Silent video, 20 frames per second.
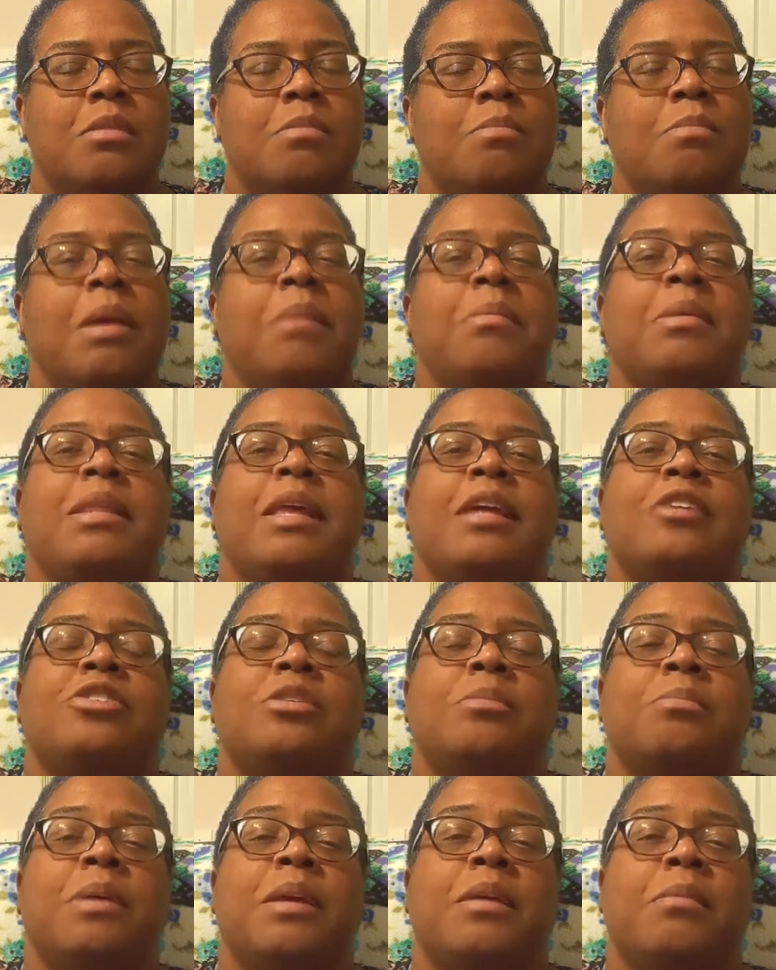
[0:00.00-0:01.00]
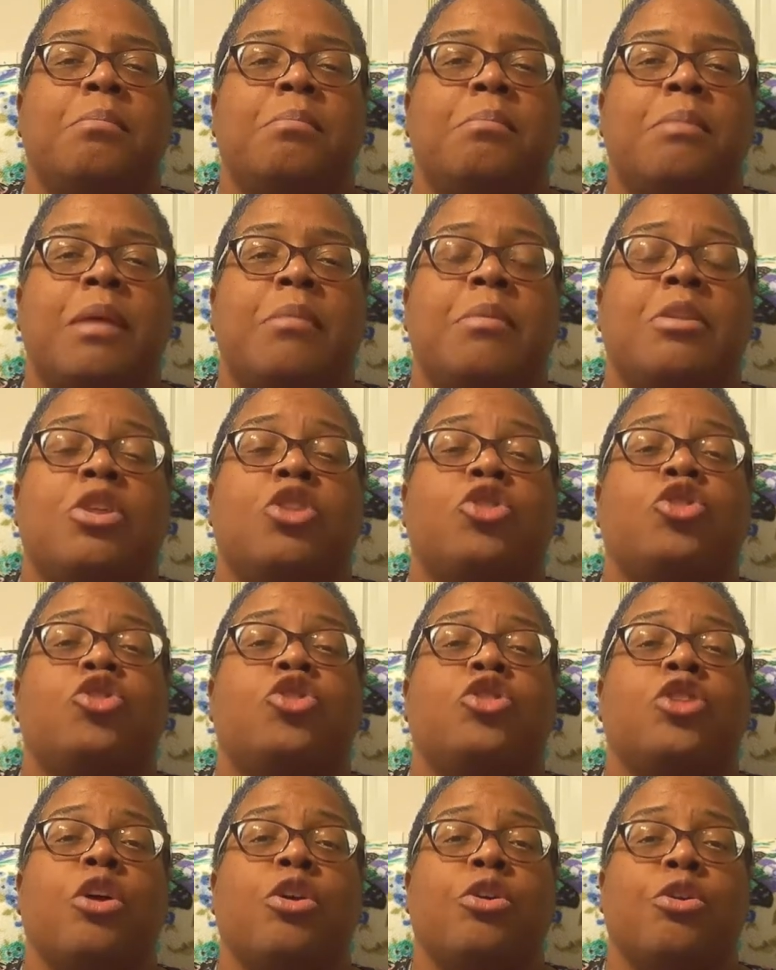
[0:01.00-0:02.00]
maybe that should be maybe the
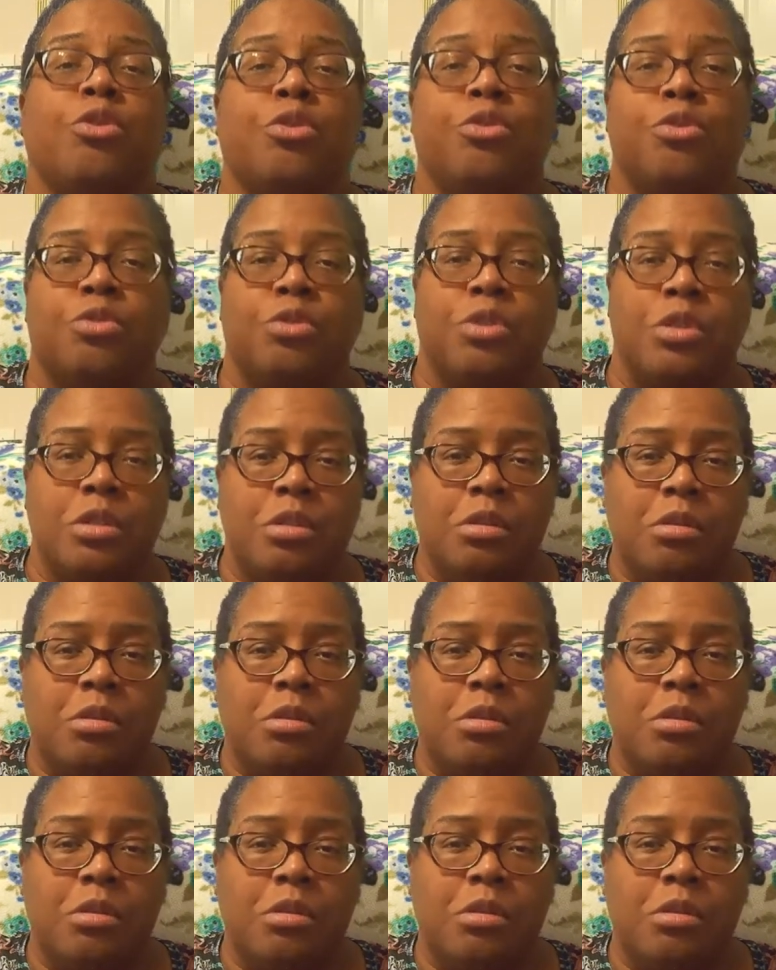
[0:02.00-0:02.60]
third